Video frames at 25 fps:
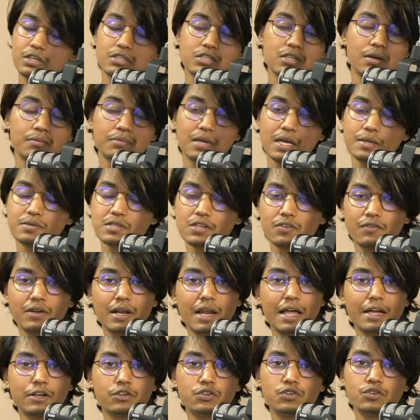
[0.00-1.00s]
Sometimes even
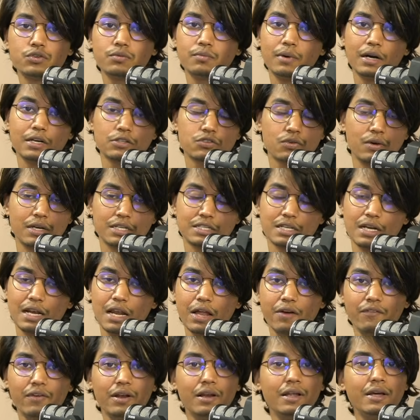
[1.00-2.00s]
like 2 marks question
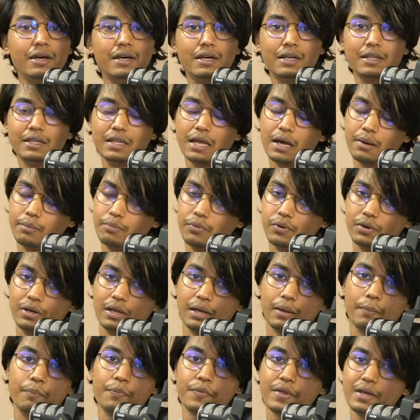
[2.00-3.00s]
level, they are
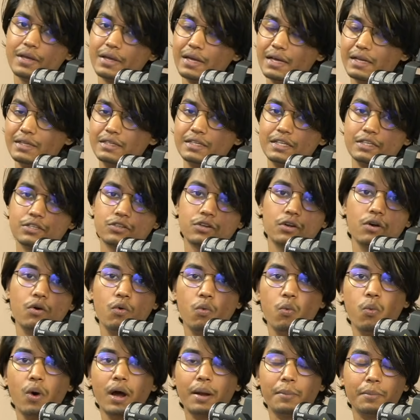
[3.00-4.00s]
putting in just
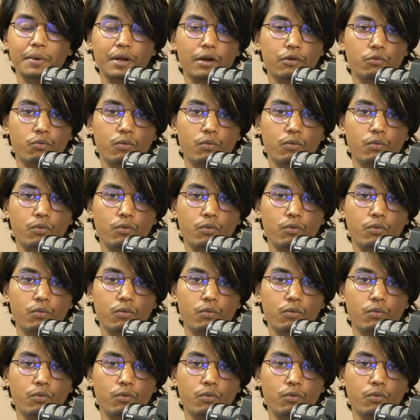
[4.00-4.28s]
1 minute,